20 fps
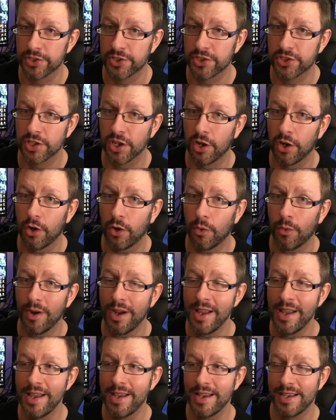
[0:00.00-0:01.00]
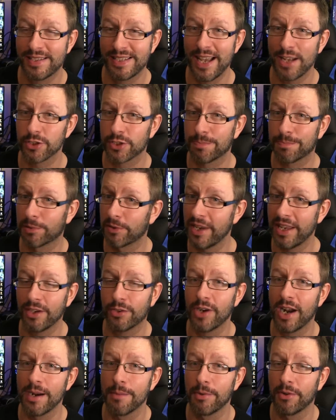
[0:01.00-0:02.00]
So it sounds pretty
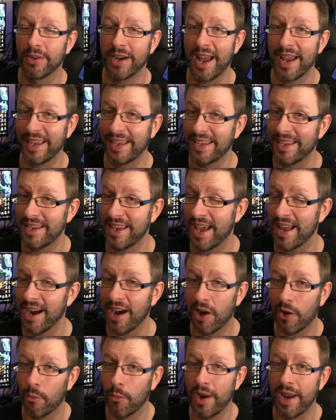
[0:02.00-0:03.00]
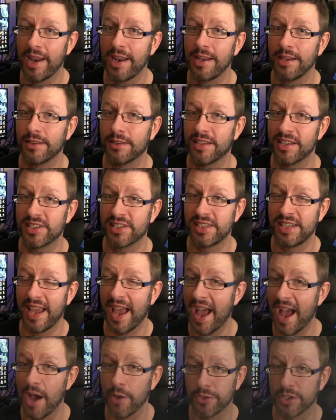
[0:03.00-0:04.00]
incredible, and I cannot wait to see
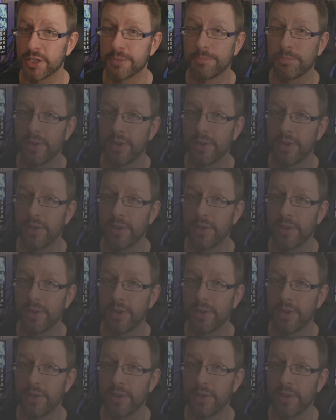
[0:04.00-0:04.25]
how this